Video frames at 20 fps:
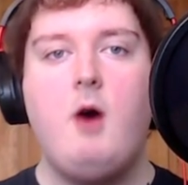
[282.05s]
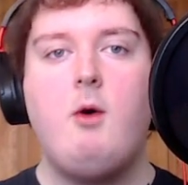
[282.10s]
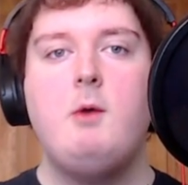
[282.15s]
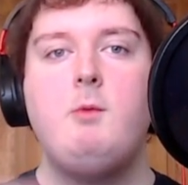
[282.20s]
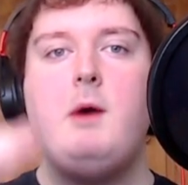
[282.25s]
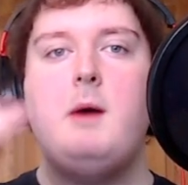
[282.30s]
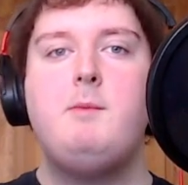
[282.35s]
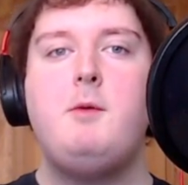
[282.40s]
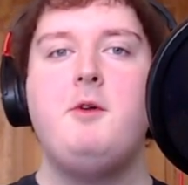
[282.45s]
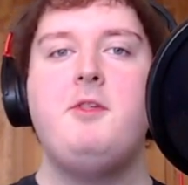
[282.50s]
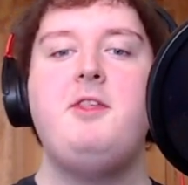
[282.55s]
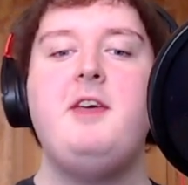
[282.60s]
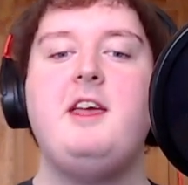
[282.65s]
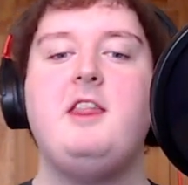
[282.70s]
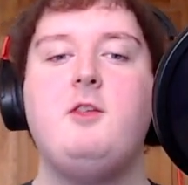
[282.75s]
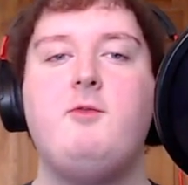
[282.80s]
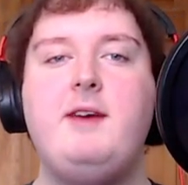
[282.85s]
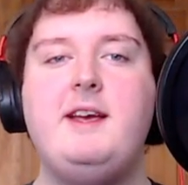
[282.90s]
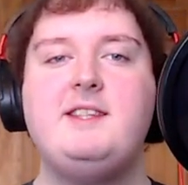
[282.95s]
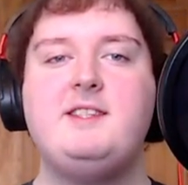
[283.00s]
Oh, and one more thing.
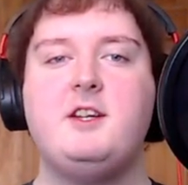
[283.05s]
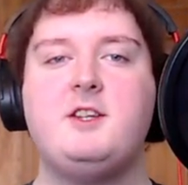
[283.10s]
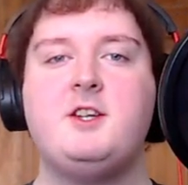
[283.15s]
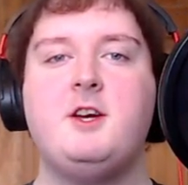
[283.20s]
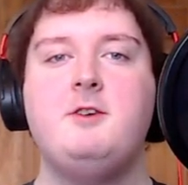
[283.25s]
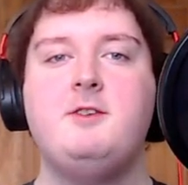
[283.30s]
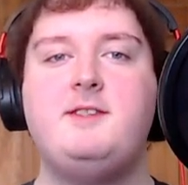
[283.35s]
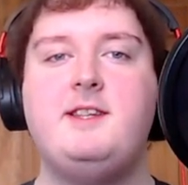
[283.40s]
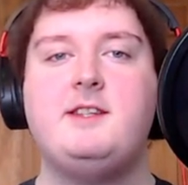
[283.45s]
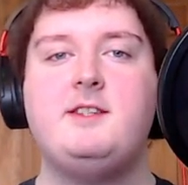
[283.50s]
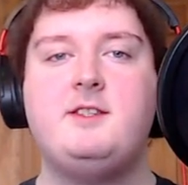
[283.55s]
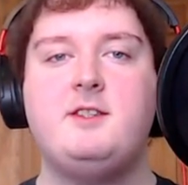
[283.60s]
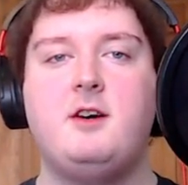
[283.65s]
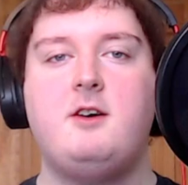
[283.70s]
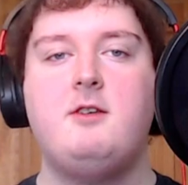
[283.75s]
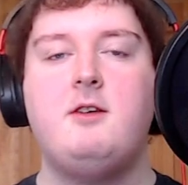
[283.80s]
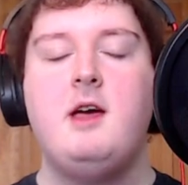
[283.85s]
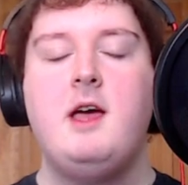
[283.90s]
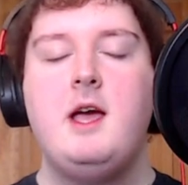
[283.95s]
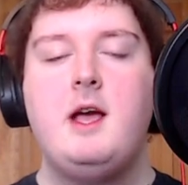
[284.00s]
The reason I chose this
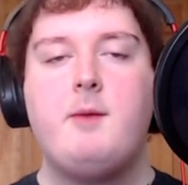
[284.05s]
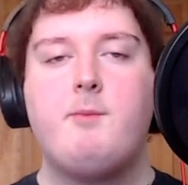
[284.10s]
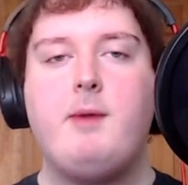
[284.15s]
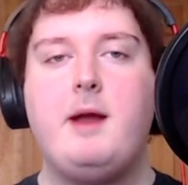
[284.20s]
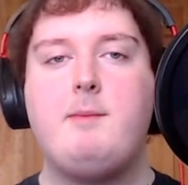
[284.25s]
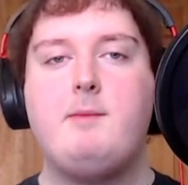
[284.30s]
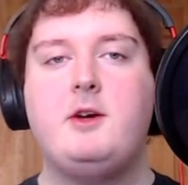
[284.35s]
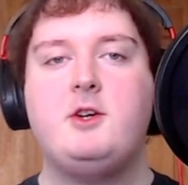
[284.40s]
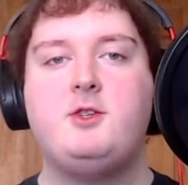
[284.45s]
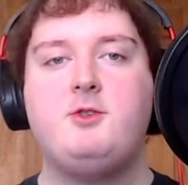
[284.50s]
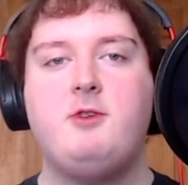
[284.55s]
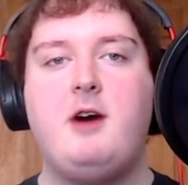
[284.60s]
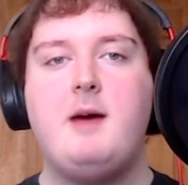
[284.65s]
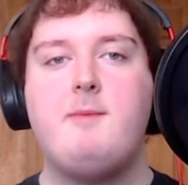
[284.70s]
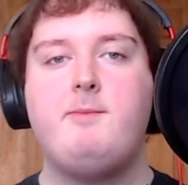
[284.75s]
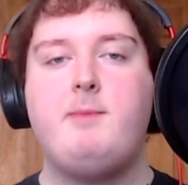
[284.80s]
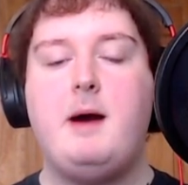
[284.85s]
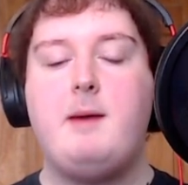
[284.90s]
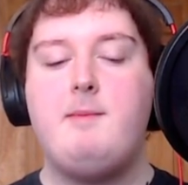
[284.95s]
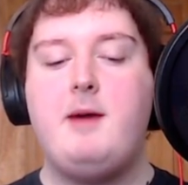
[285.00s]
song, Break My
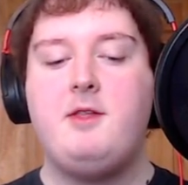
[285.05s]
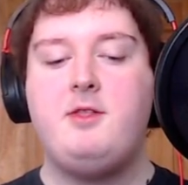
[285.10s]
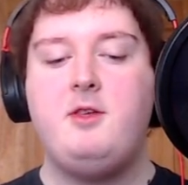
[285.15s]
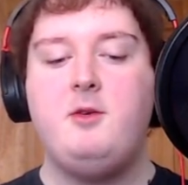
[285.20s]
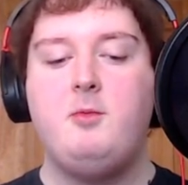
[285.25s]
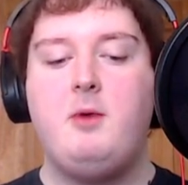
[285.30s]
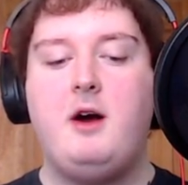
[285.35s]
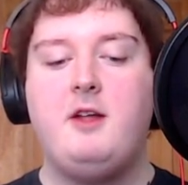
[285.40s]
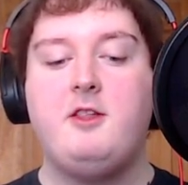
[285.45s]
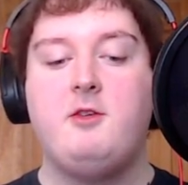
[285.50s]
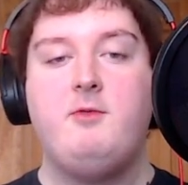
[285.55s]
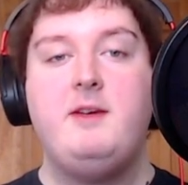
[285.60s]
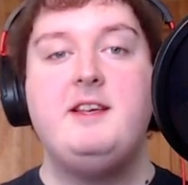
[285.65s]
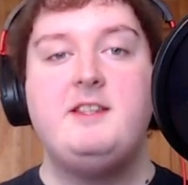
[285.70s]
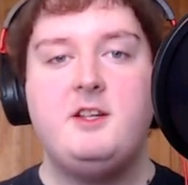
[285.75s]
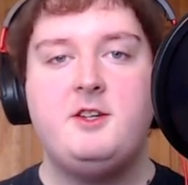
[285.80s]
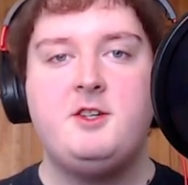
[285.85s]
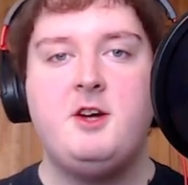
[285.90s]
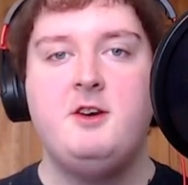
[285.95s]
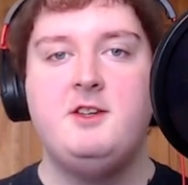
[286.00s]
Stride by Matthew Wild, the
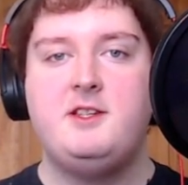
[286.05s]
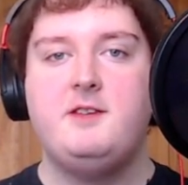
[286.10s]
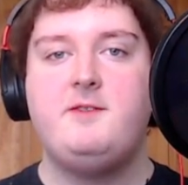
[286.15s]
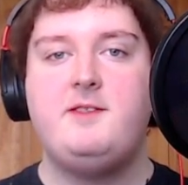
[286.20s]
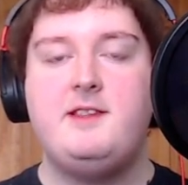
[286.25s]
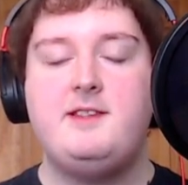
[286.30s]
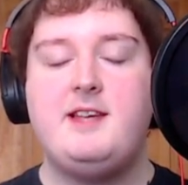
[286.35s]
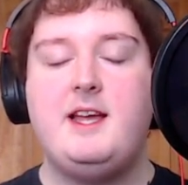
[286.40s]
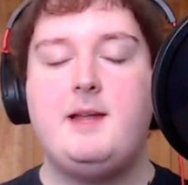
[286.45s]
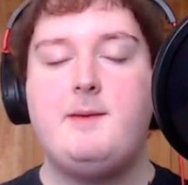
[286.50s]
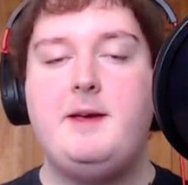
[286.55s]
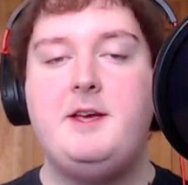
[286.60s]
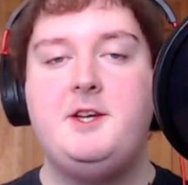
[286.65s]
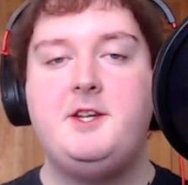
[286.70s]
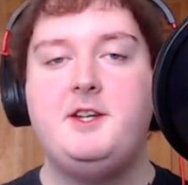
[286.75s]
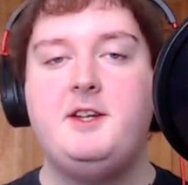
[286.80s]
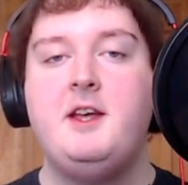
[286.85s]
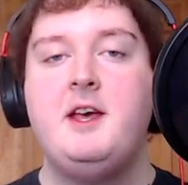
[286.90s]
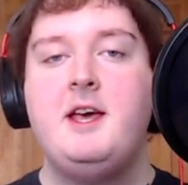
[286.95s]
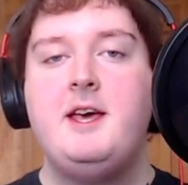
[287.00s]
reason I chose it for this
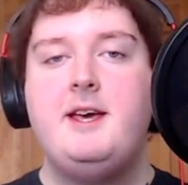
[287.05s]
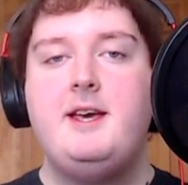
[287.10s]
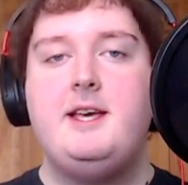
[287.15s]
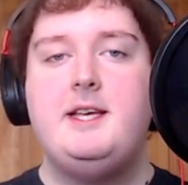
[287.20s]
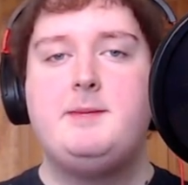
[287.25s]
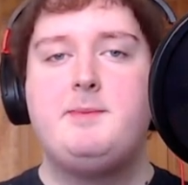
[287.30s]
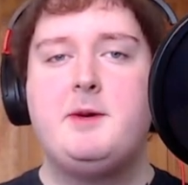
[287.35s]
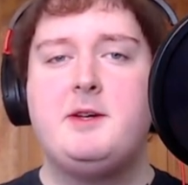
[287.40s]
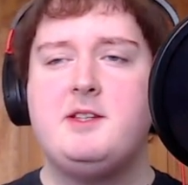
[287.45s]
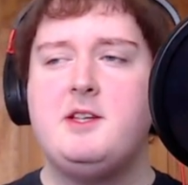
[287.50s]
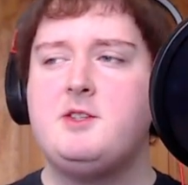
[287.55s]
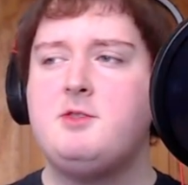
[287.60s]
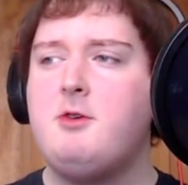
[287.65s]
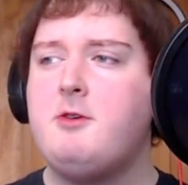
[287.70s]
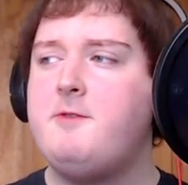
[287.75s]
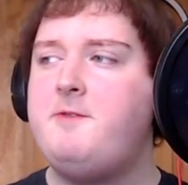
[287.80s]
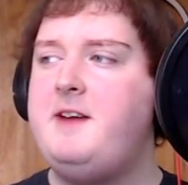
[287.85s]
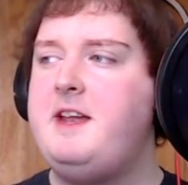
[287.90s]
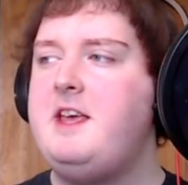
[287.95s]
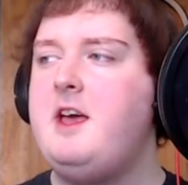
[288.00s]
animation is because I saw
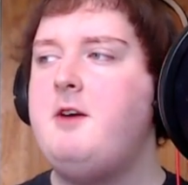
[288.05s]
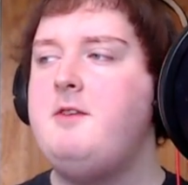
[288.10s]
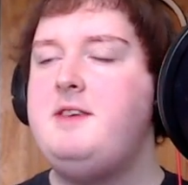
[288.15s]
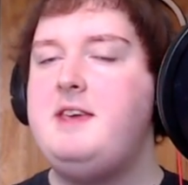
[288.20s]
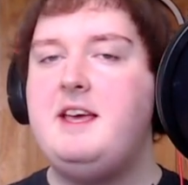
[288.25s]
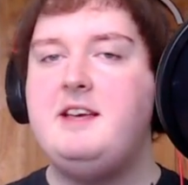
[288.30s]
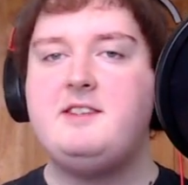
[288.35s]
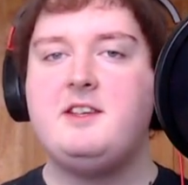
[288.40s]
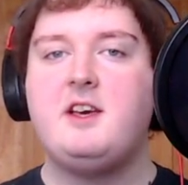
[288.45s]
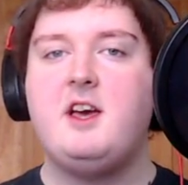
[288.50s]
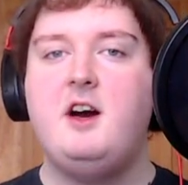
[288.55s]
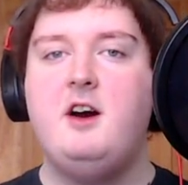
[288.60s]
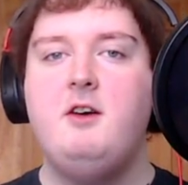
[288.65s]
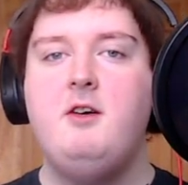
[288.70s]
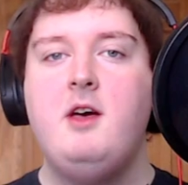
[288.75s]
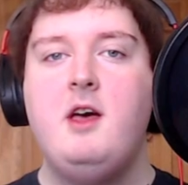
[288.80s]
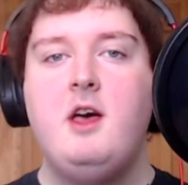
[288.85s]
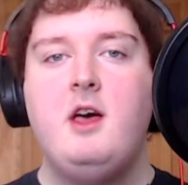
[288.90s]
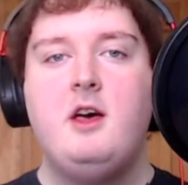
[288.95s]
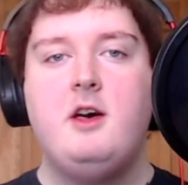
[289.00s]
a video years ago
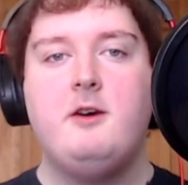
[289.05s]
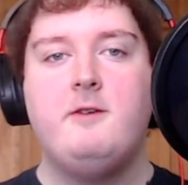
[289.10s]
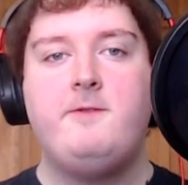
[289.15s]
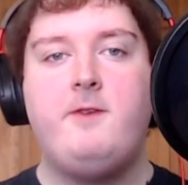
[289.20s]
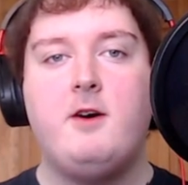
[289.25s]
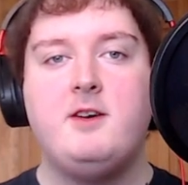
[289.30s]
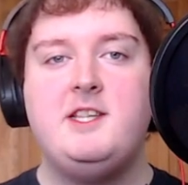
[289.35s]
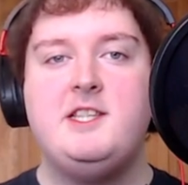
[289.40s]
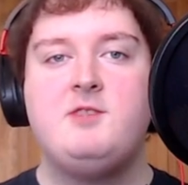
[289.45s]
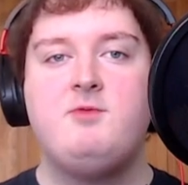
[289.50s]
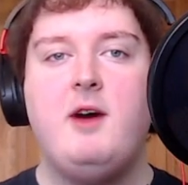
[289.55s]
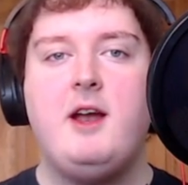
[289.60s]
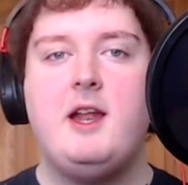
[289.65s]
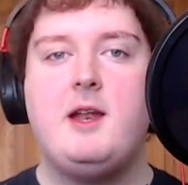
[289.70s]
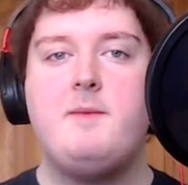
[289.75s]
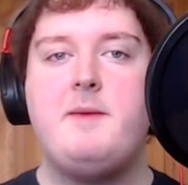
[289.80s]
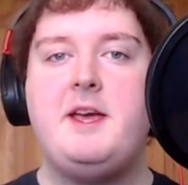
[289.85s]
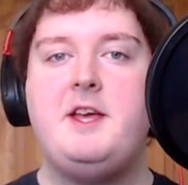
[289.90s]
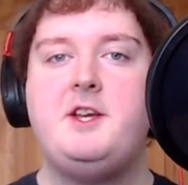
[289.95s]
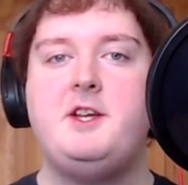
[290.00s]
of Foxy's run
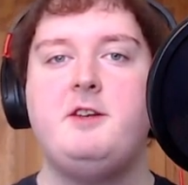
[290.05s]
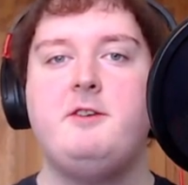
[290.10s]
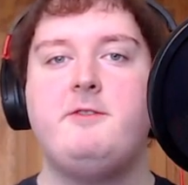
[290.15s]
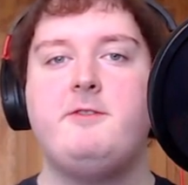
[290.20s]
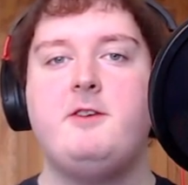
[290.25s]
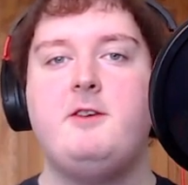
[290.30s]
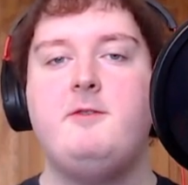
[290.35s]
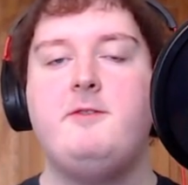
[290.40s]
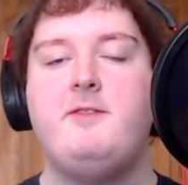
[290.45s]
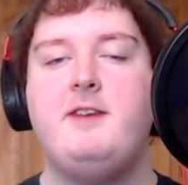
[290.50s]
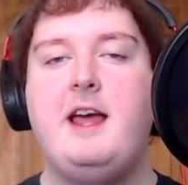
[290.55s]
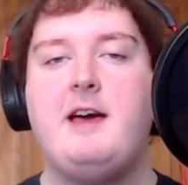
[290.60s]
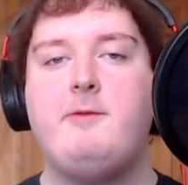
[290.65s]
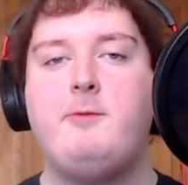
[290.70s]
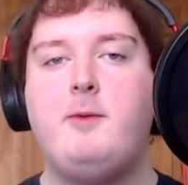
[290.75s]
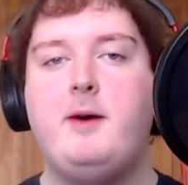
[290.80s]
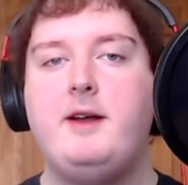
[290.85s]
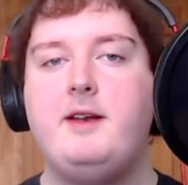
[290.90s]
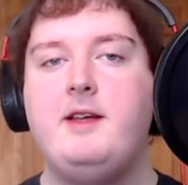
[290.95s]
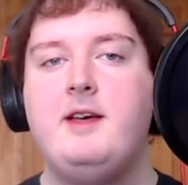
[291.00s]
animation from FNAF
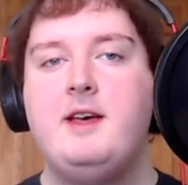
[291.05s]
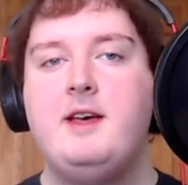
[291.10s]
1